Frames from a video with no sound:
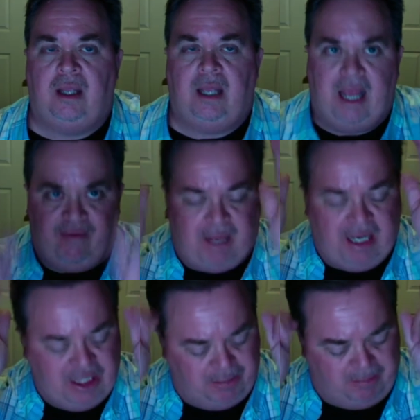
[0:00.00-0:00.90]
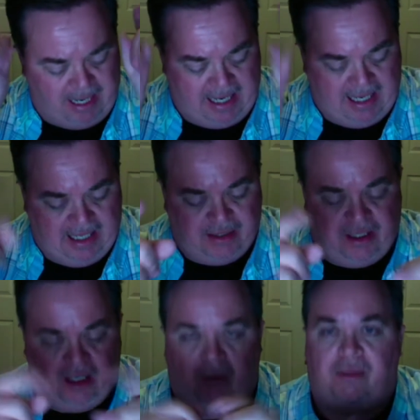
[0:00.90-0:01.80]
Hey everybody, Spaz
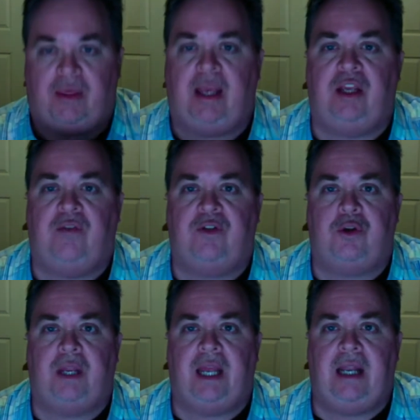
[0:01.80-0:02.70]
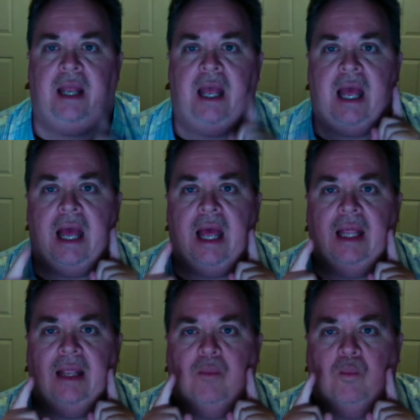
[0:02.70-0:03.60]
here. Thank you for tuning in.
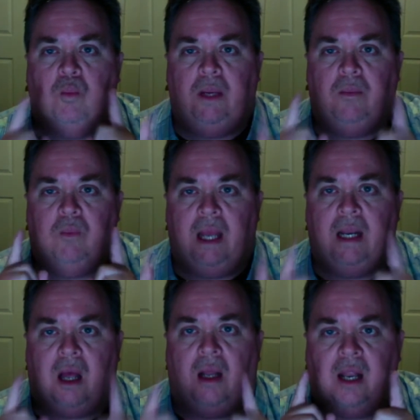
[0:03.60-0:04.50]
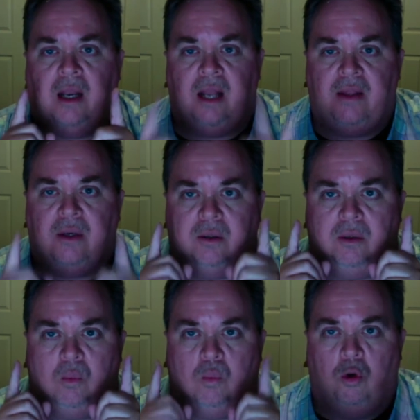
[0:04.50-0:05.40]
We went on another
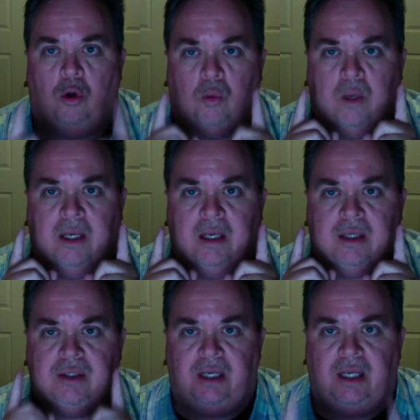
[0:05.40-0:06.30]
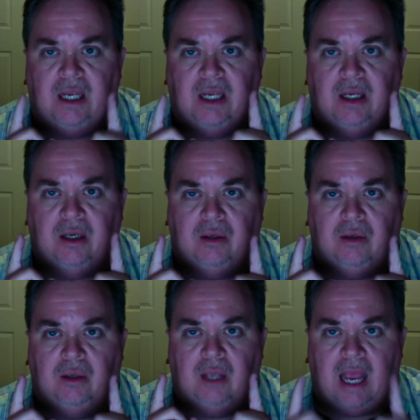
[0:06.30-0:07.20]
Whirlwind CD
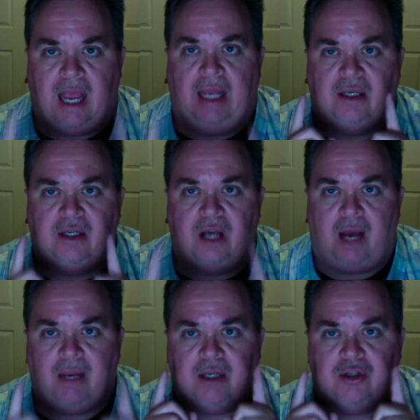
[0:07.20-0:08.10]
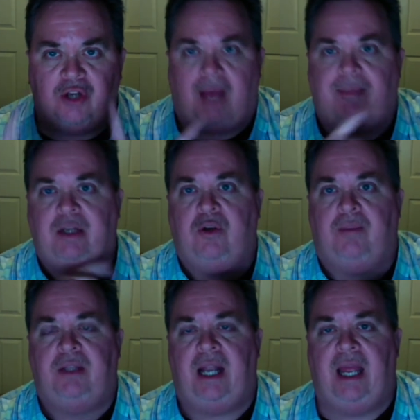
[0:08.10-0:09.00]
and comic shopping trip
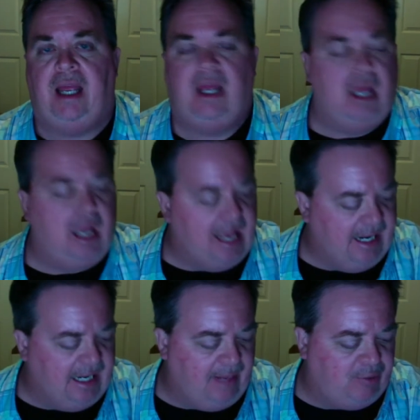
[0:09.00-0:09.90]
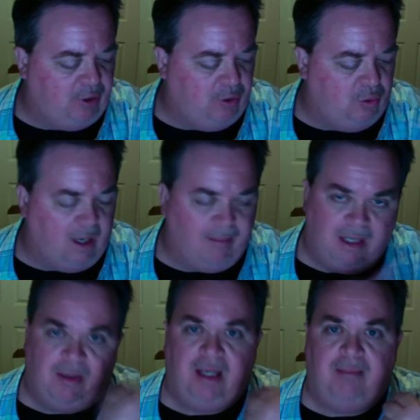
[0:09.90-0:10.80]
today. Headed up to
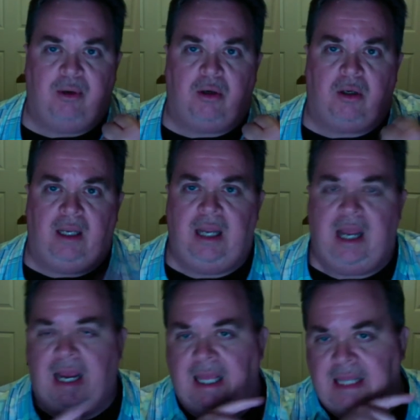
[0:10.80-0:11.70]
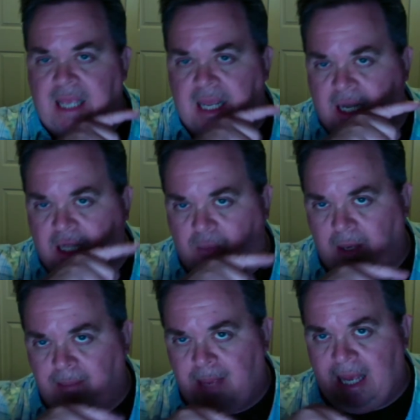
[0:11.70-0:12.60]
Amoeba in Berkeley, and then on the way
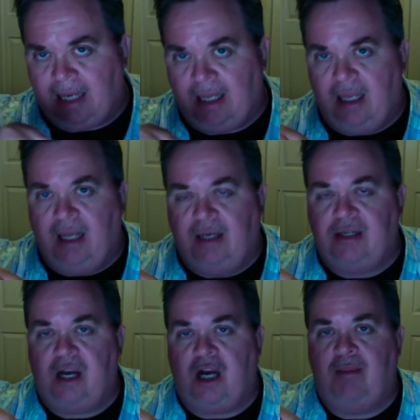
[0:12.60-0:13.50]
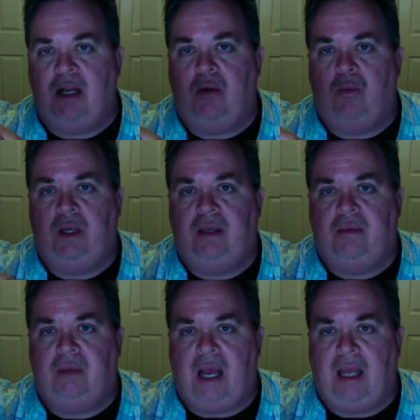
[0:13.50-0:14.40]
back to Sacramento, we
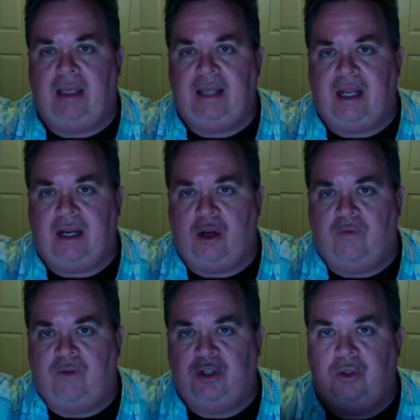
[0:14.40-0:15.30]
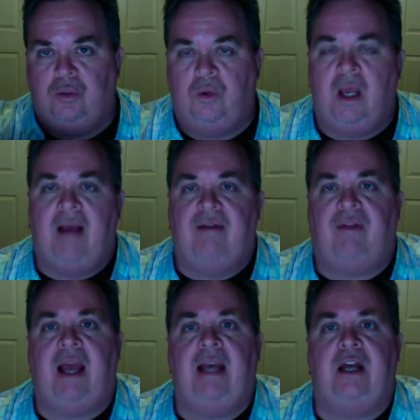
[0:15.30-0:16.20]
hightailed it over to
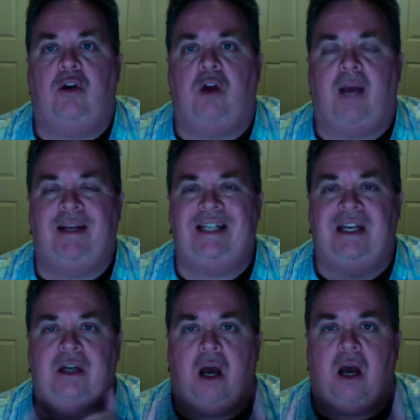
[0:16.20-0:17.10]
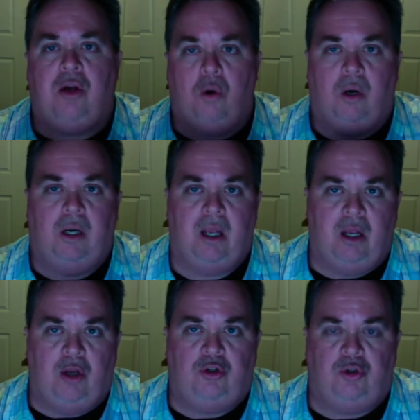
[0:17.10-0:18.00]
Flying Color Comics in Concord
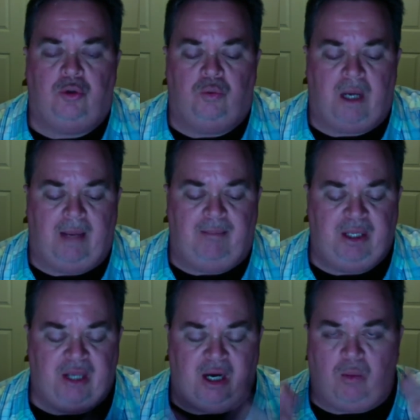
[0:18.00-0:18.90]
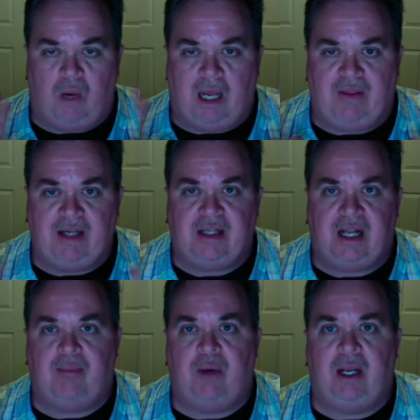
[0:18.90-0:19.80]
to be there while they
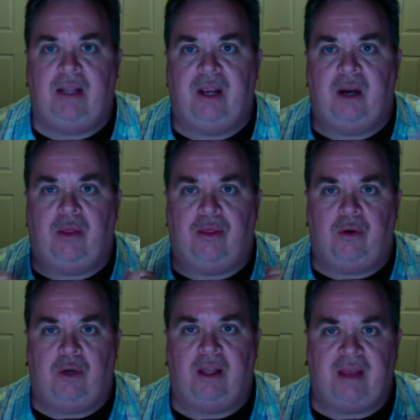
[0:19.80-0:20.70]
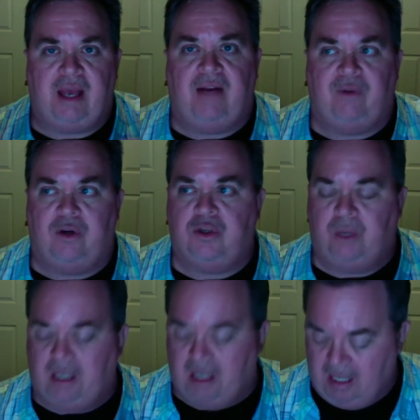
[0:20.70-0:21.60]
celebrated their 30th
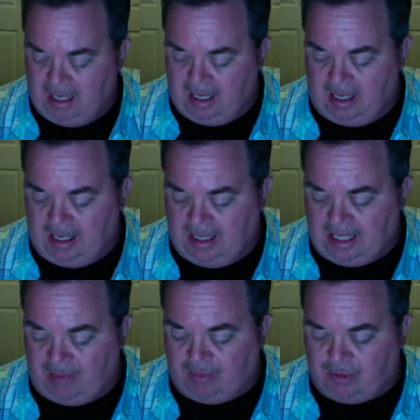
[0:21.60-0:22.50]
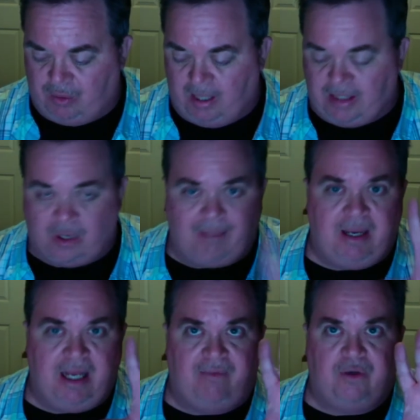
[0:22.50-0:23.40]
anniversary, and that was great. So happy
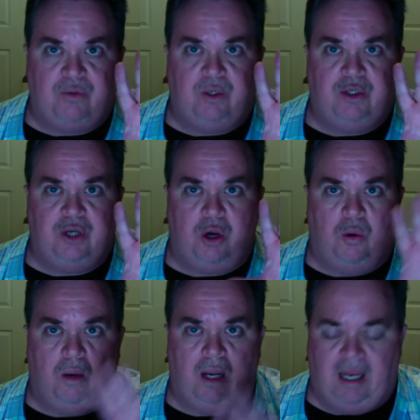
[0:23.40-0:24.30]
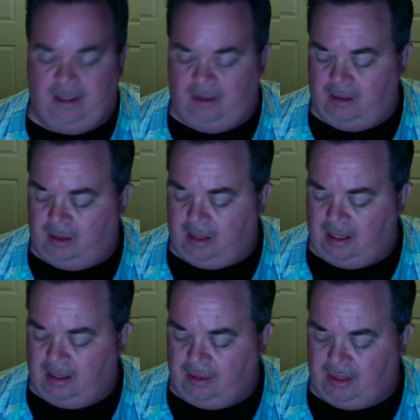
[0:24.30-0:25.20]
anniversary, Joe
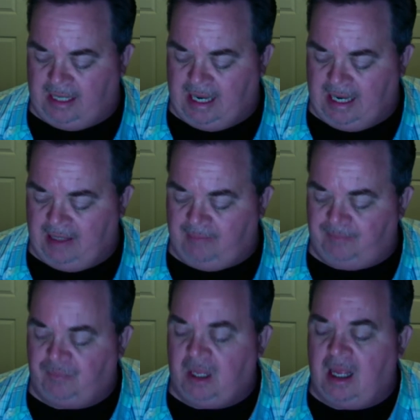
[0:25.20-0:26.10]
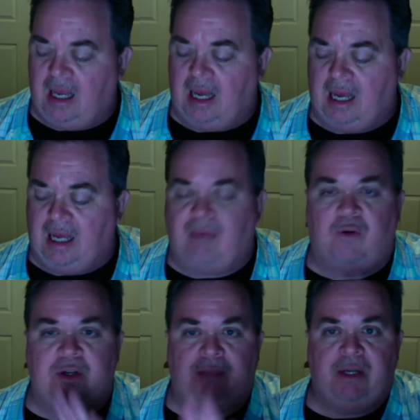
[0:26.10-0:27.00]
and the gang.
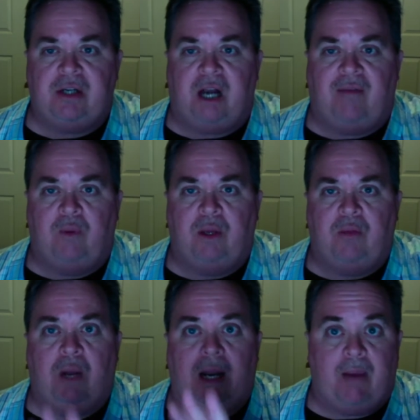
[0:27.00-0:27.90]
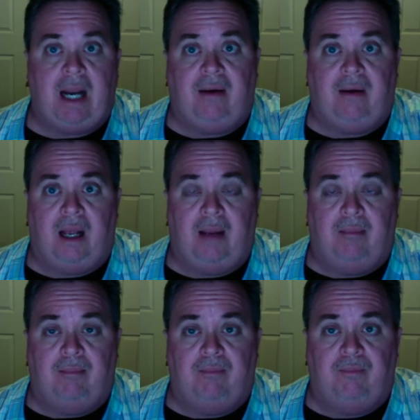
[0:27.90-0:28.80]
First, I'm going to start off with what I bought
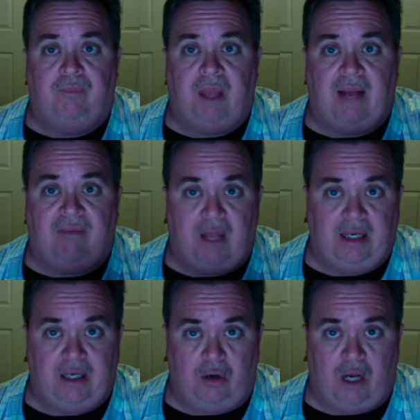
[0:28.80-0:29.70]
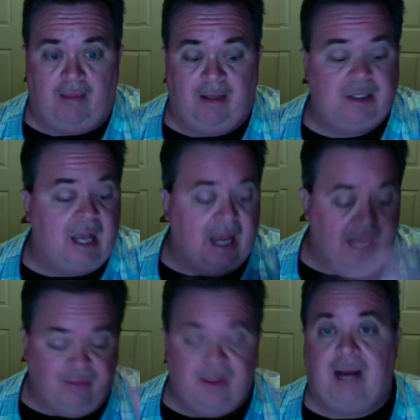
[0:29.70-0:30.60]
at Flying Color Comics,
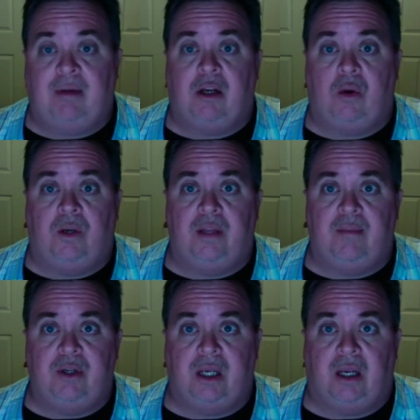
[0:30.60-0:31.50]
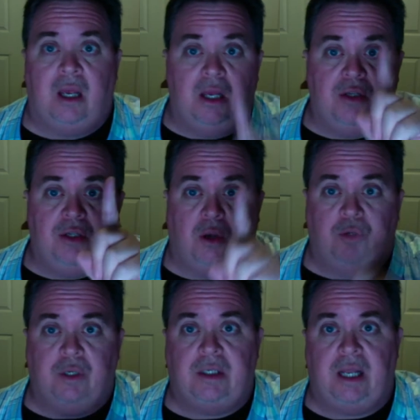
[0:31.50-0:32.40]
and then I'm going to go into the music. So
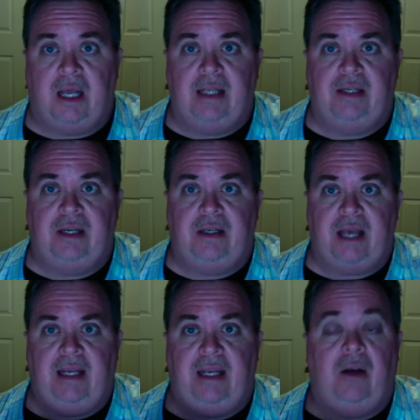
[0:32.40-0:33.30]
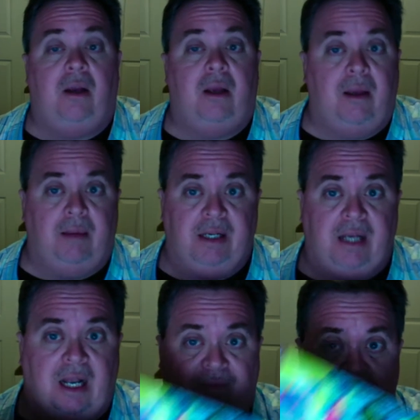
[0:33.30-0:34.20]
just sit tight here, because I
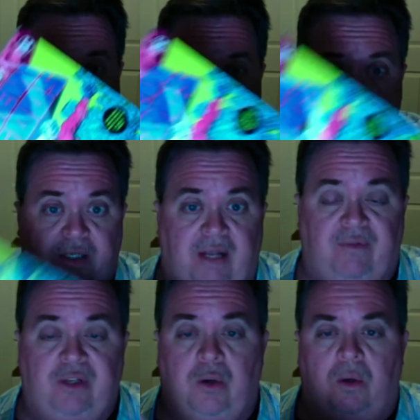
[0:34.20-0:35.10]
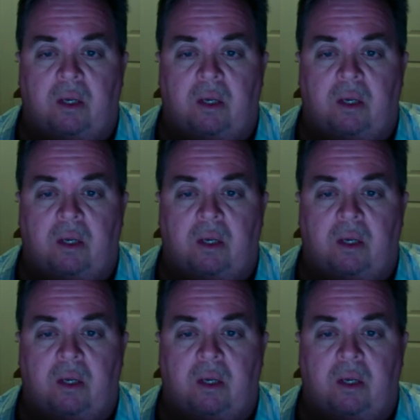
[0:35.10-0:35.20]
love to share this stuff too.